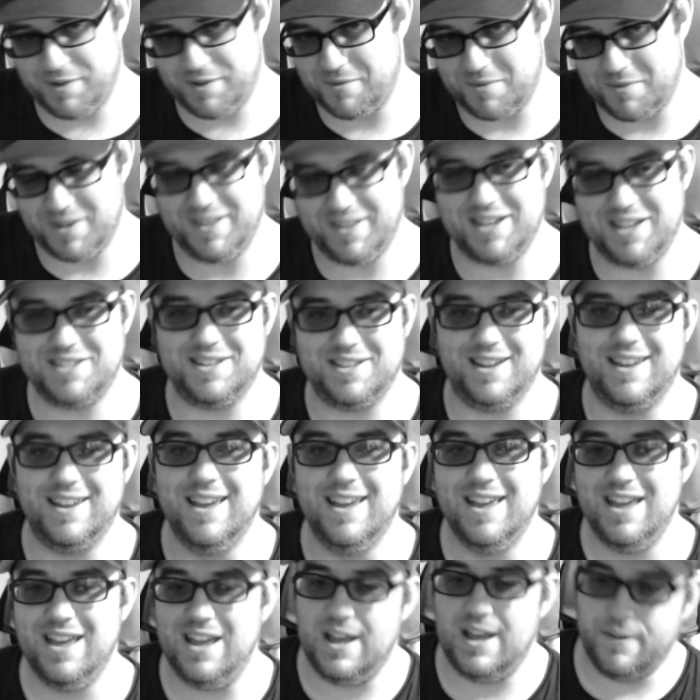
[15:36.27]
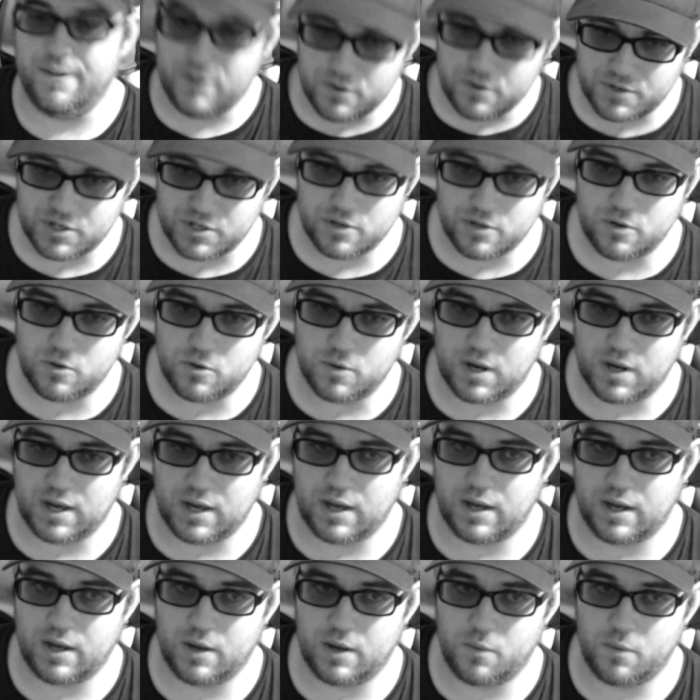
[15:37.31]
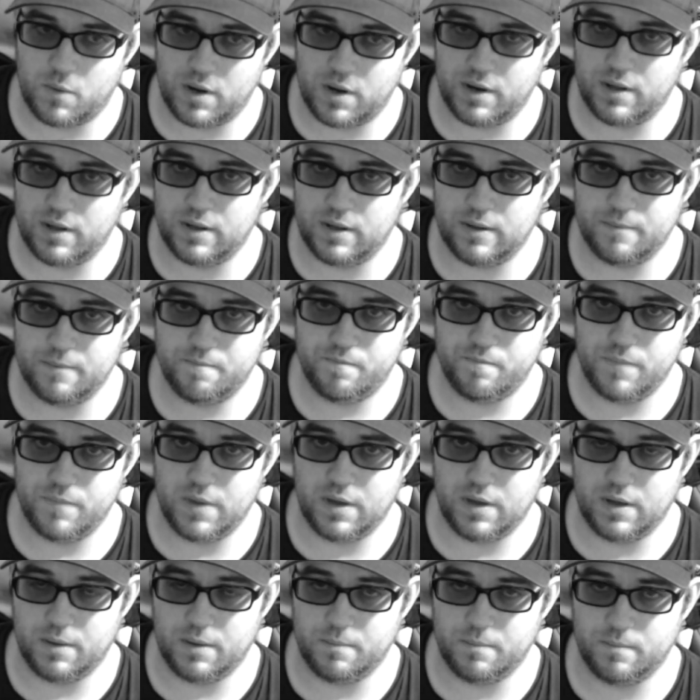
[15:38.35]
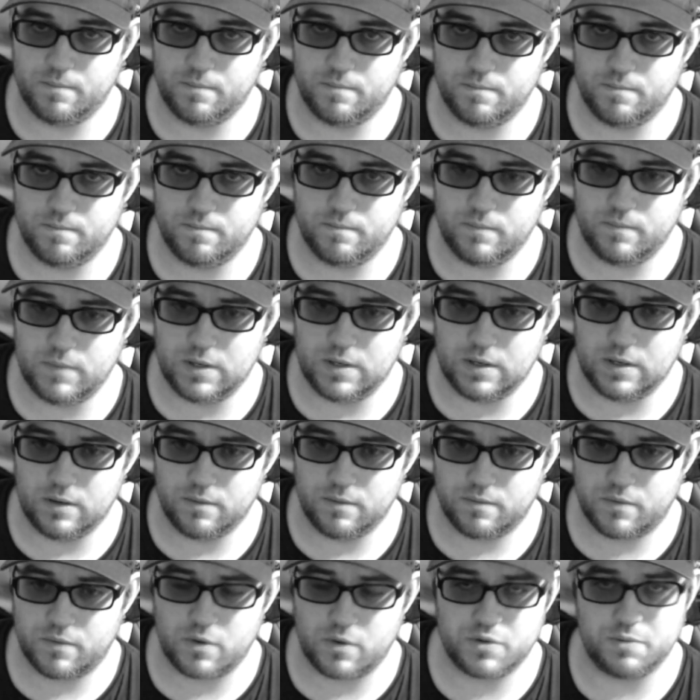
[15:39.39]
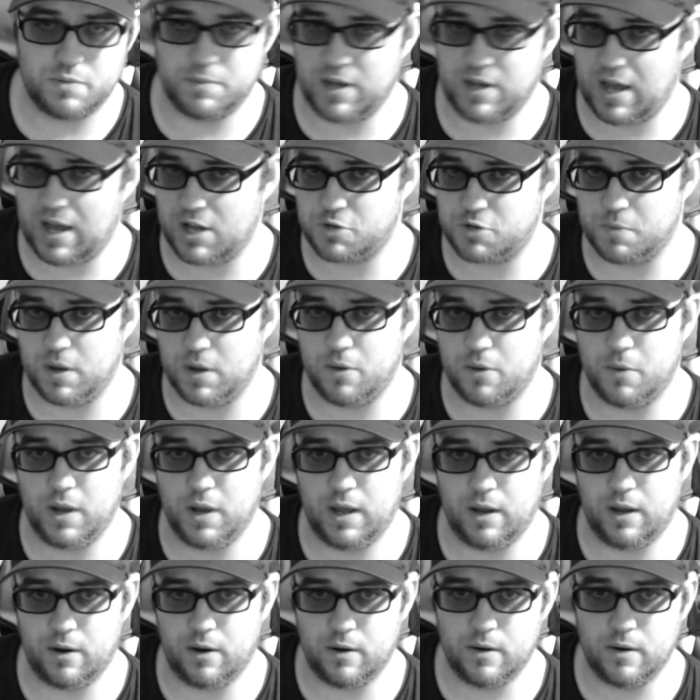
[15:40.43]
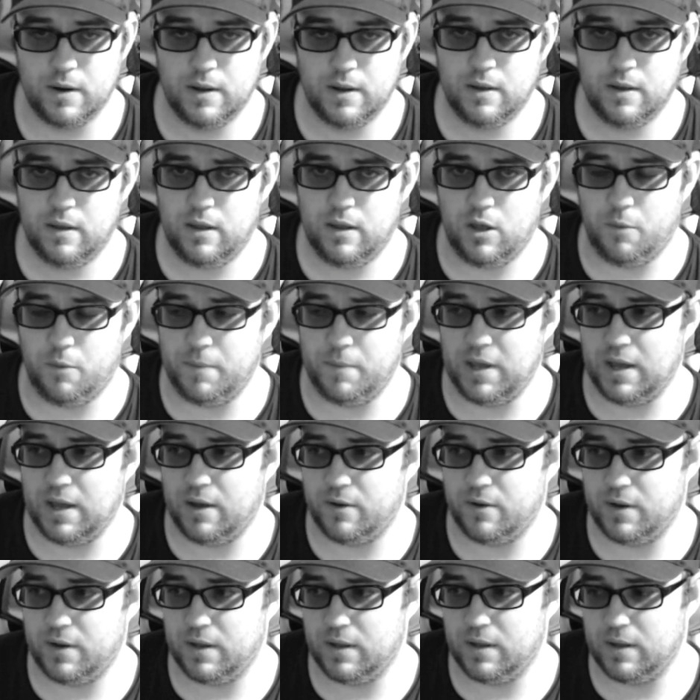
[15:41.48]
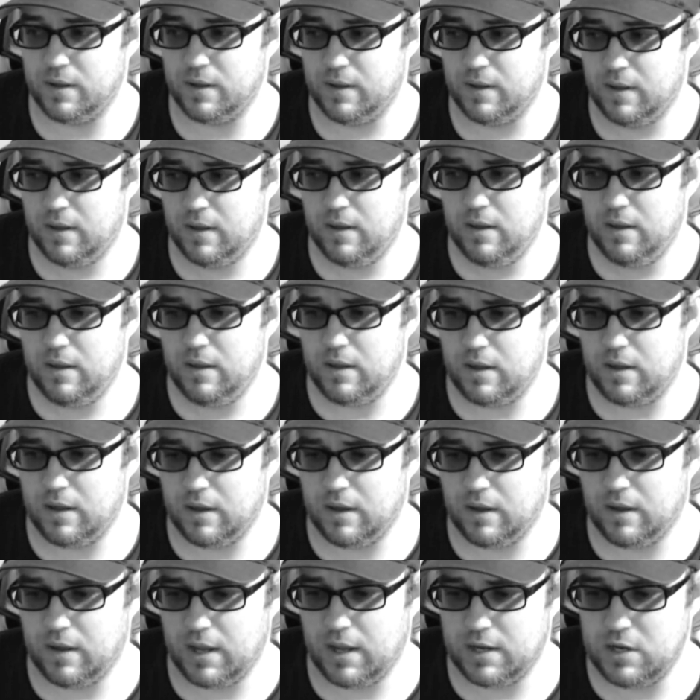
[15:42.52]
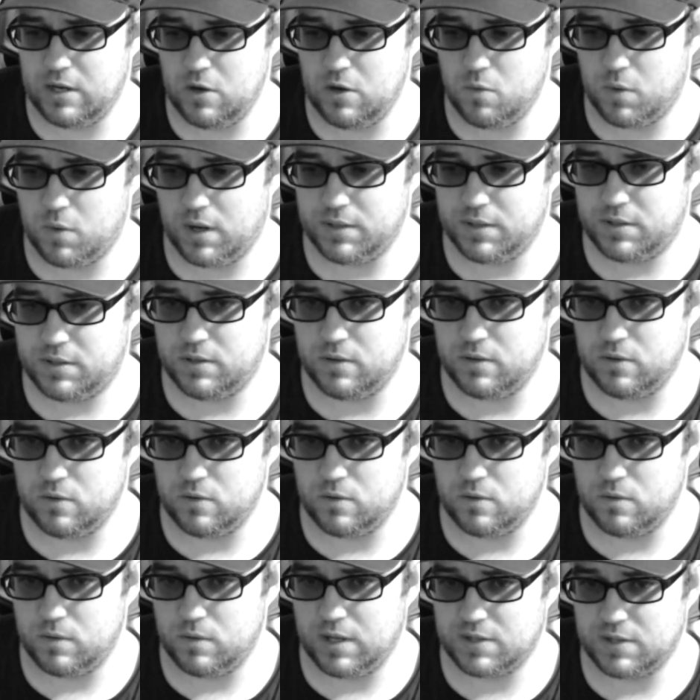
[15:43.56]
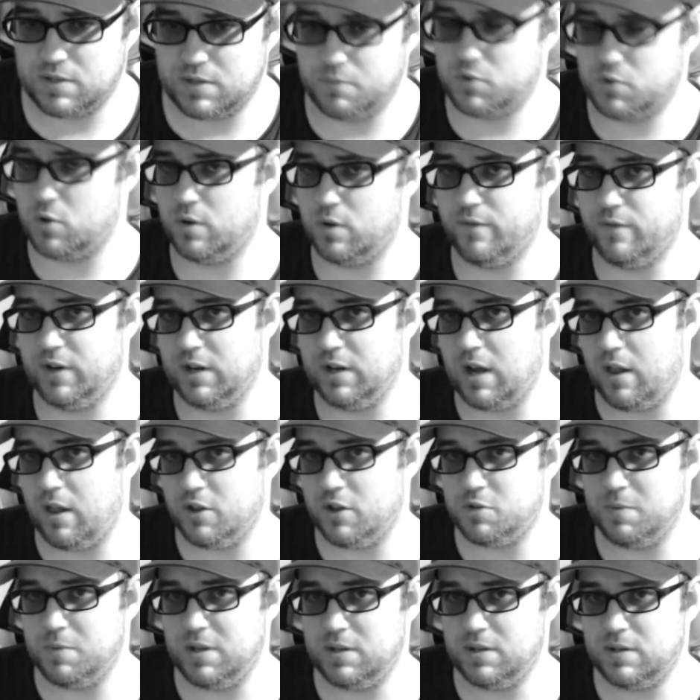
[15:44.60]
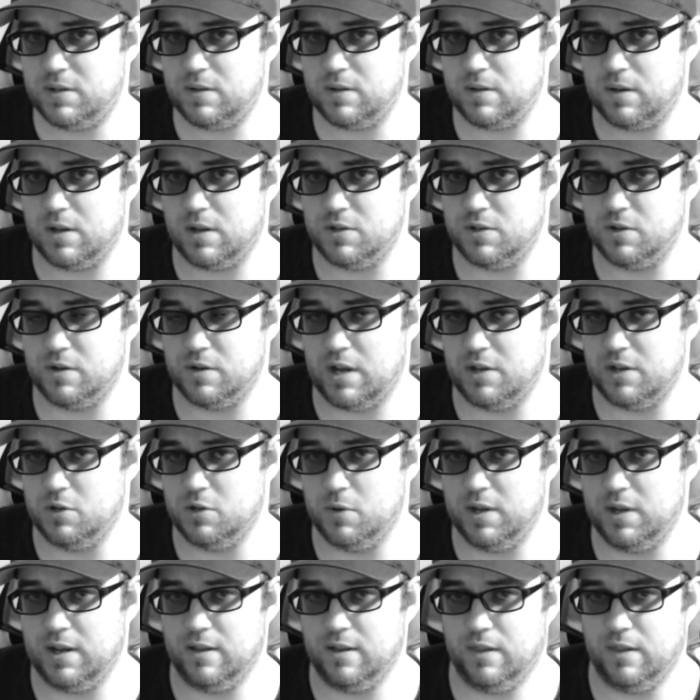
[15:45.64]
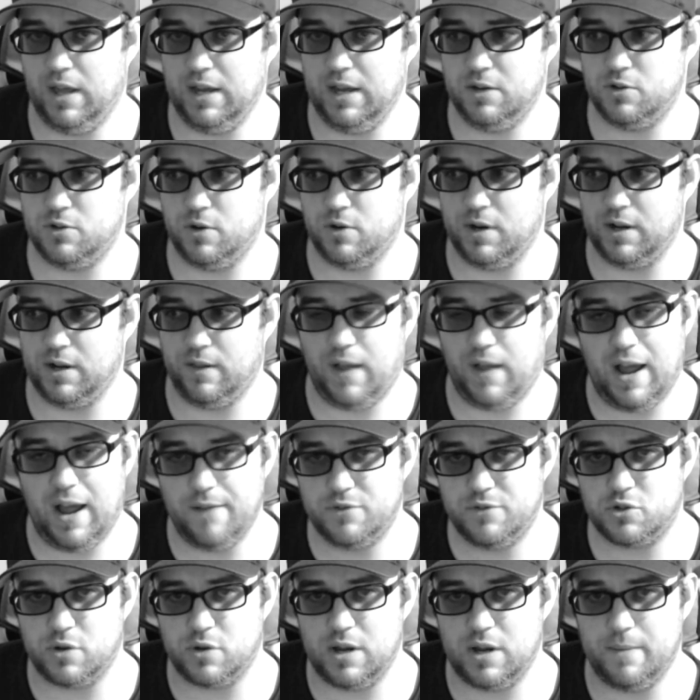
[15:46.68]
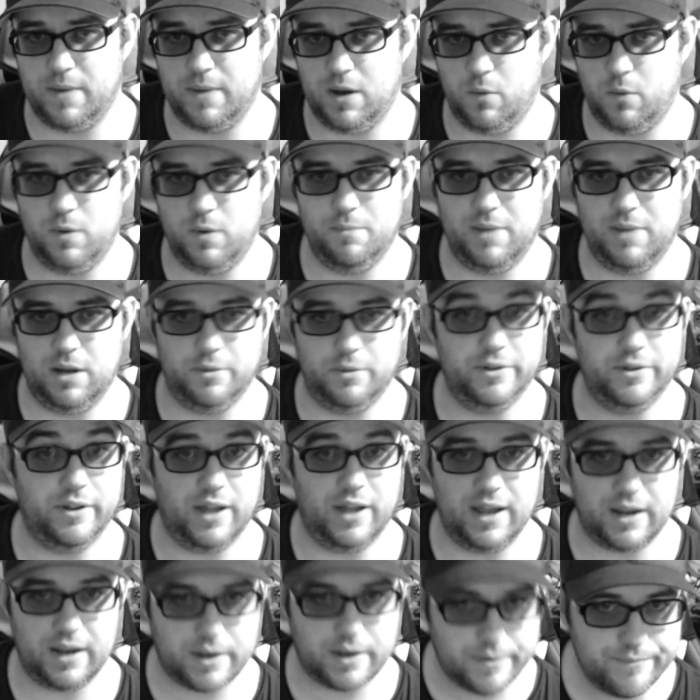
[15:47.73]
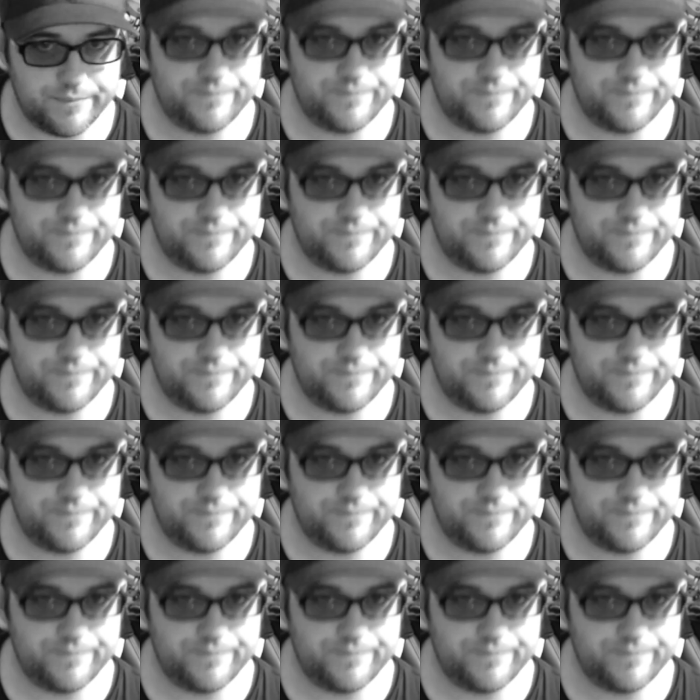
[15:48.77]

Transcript: One last thing, if you do uh, want to, um, you know, throw some cash my way or help me out, uh, uh, and you want to get some sort of acknowledgement because you're not doing it like during a live stream, and I wouldn't be able to like